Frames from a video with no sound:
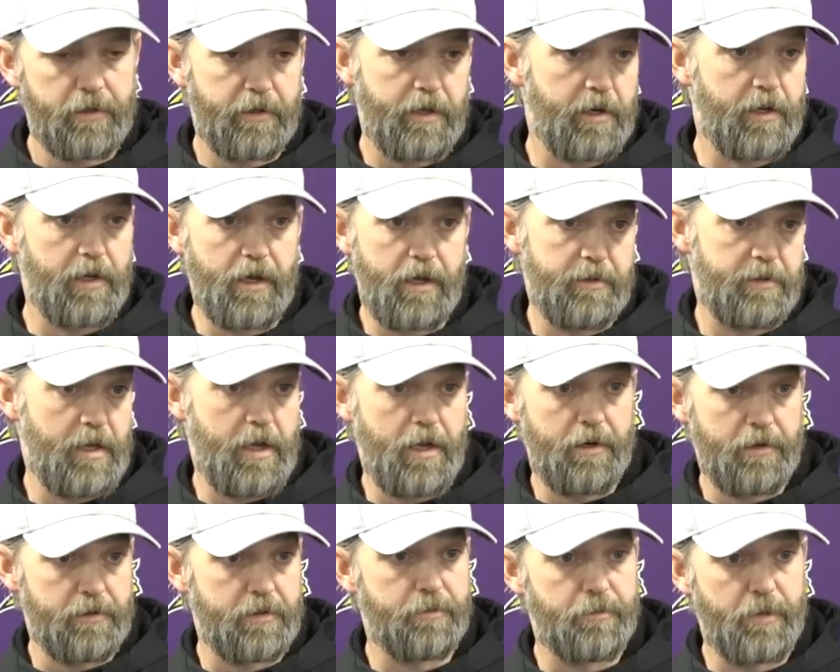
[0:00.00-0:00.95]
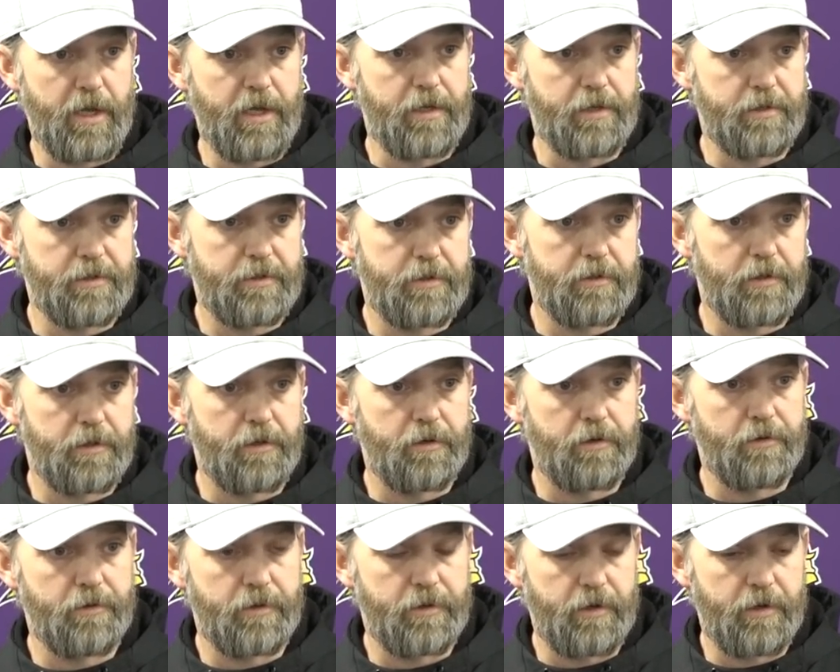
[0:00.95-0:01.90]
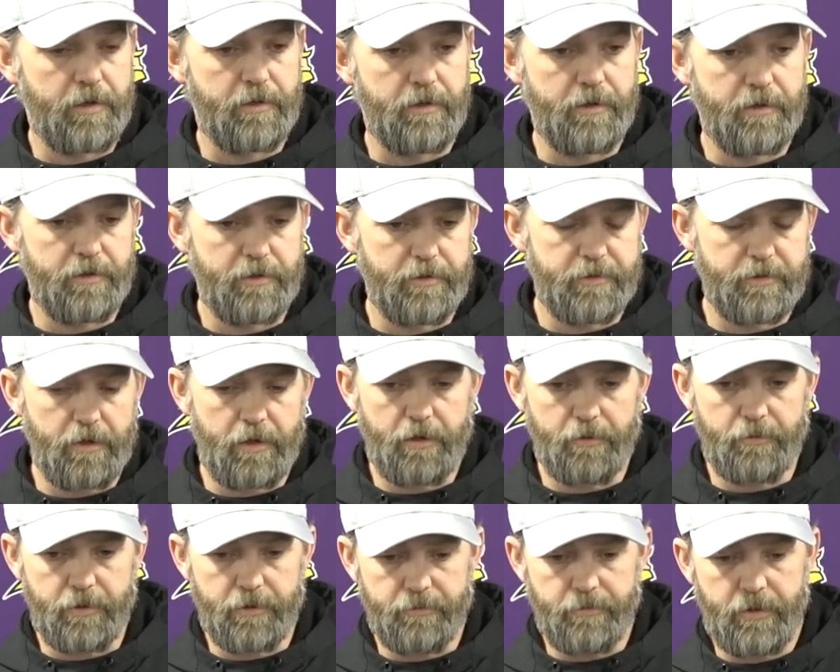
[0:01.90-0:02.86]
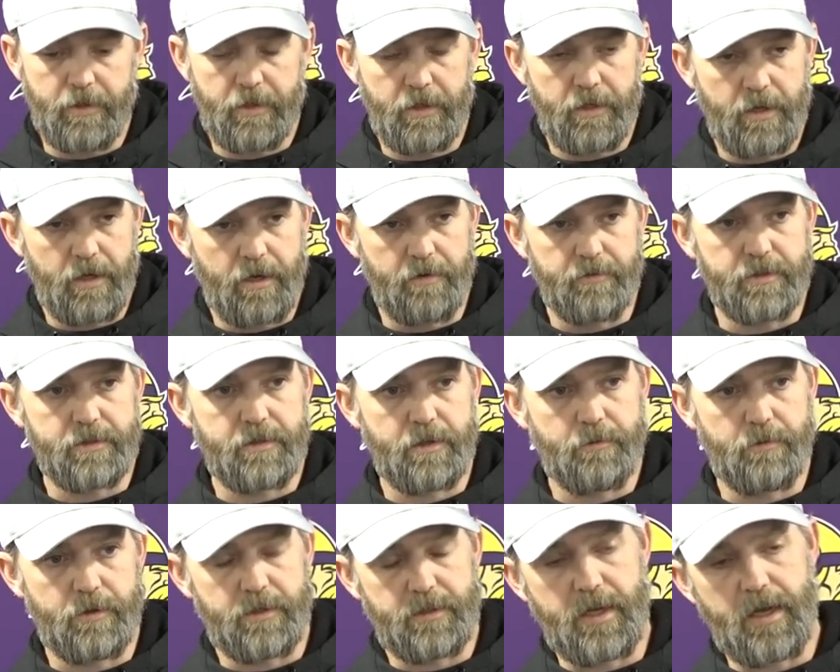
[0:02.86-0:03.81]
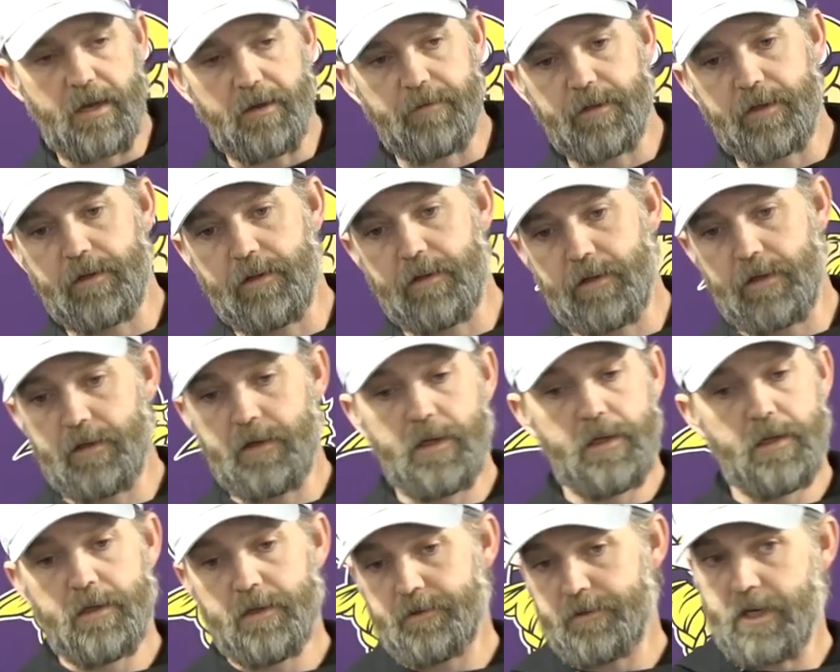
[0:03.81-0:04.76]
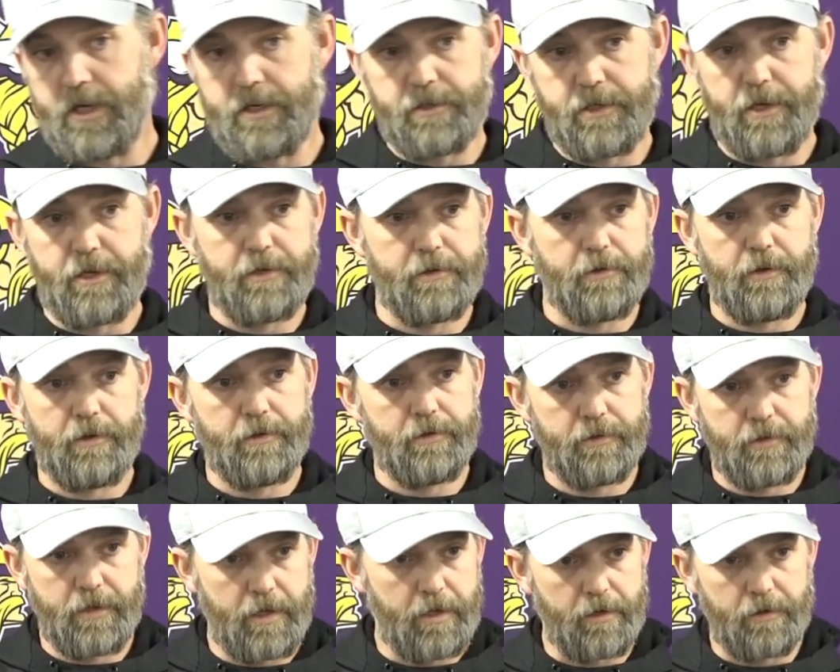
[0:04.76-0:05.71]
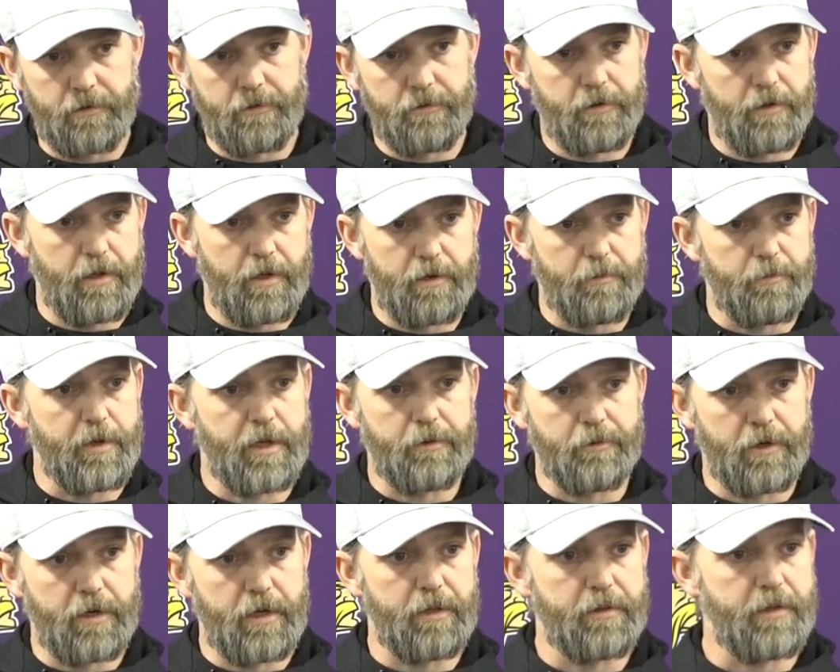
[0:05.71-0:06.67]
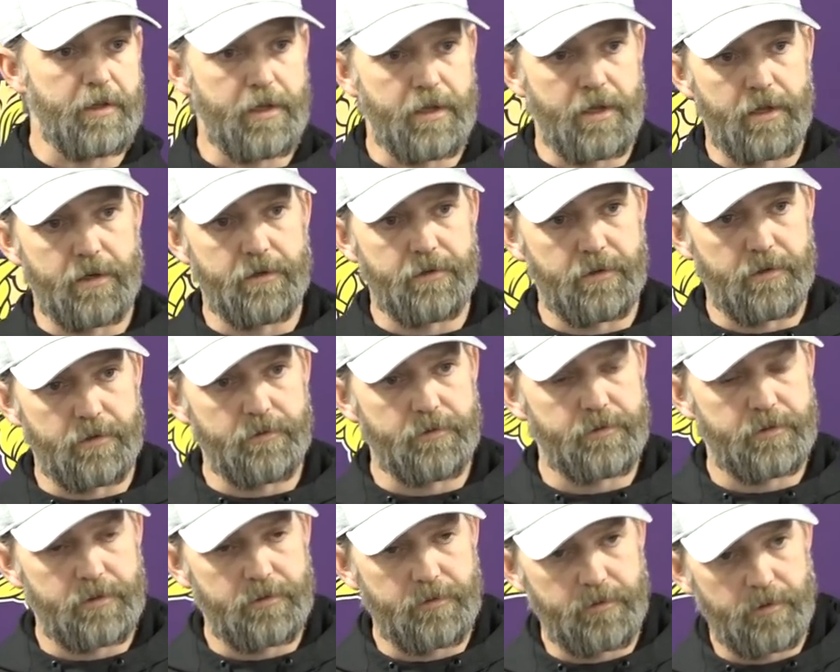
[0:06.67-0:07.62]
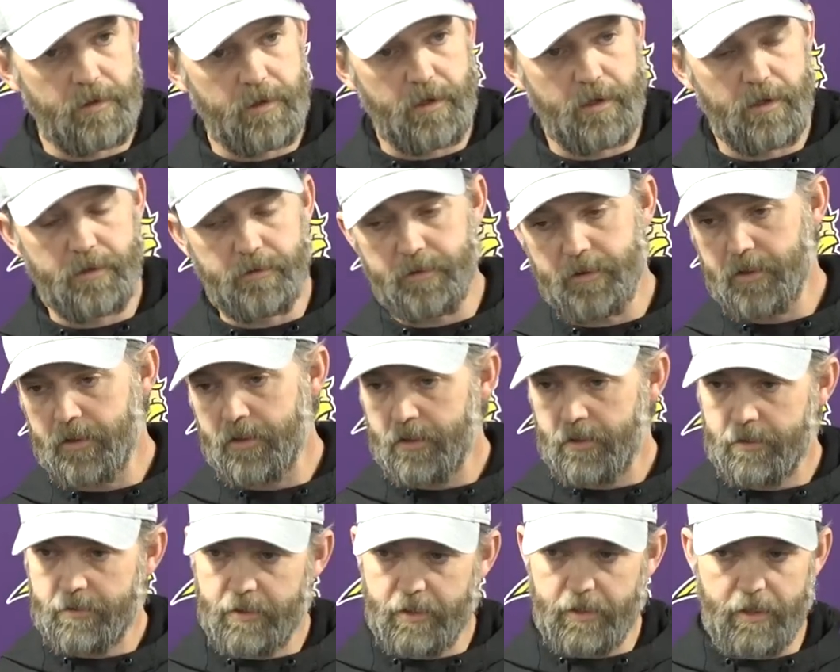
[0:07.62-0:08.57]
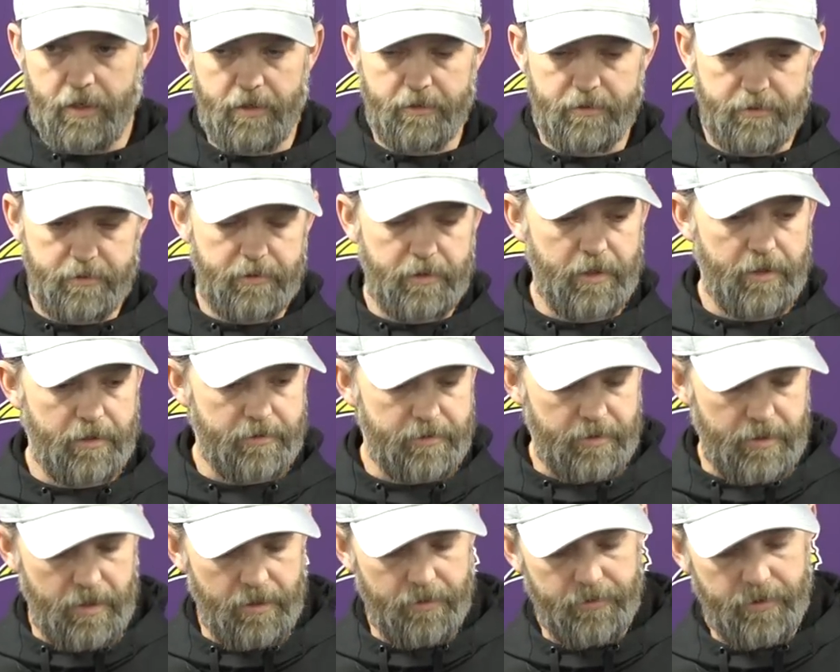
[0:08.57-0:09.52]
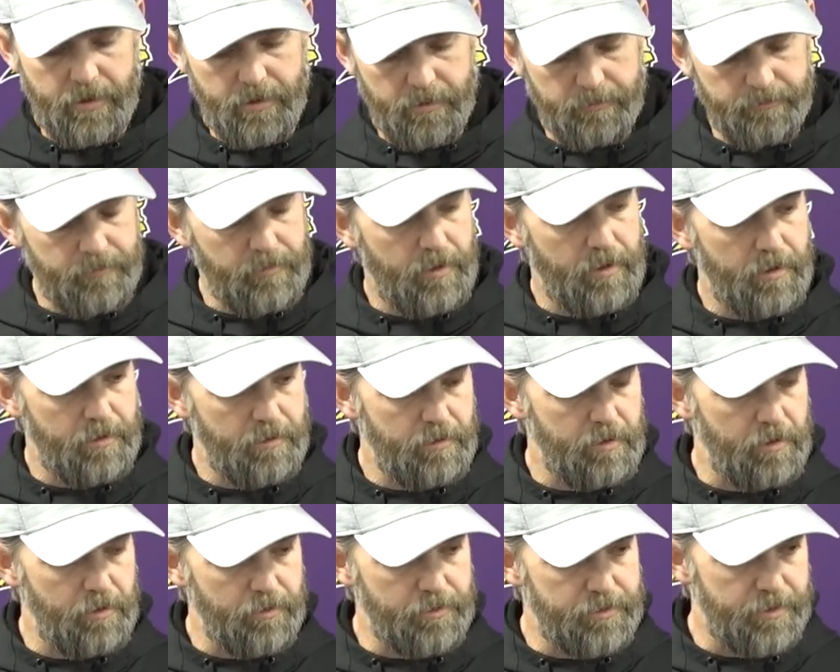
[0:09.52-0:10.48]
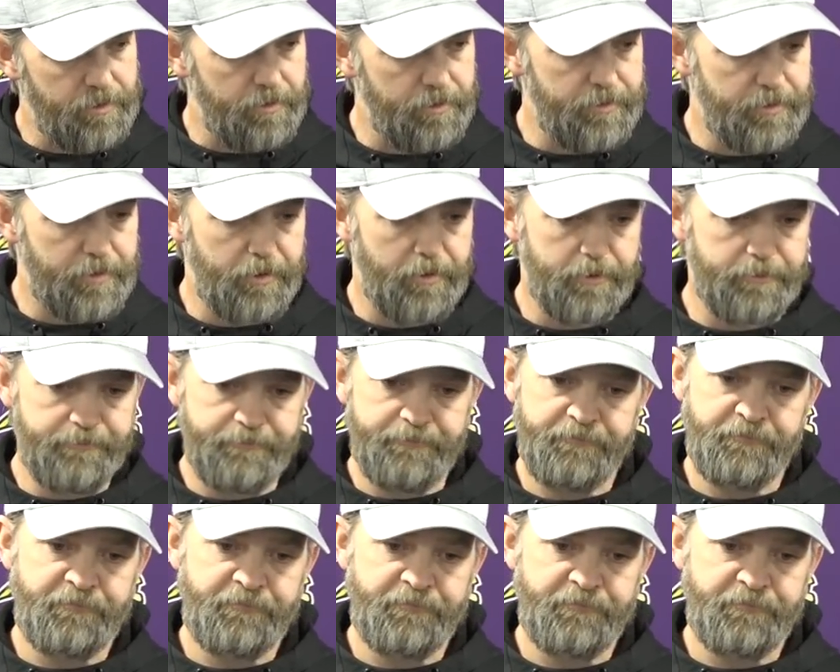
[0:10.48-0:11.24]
get guys out in space, you know, and you saw with, obviously, with Dalvin, and then J.J. had a big one at the end to get us down there closer. So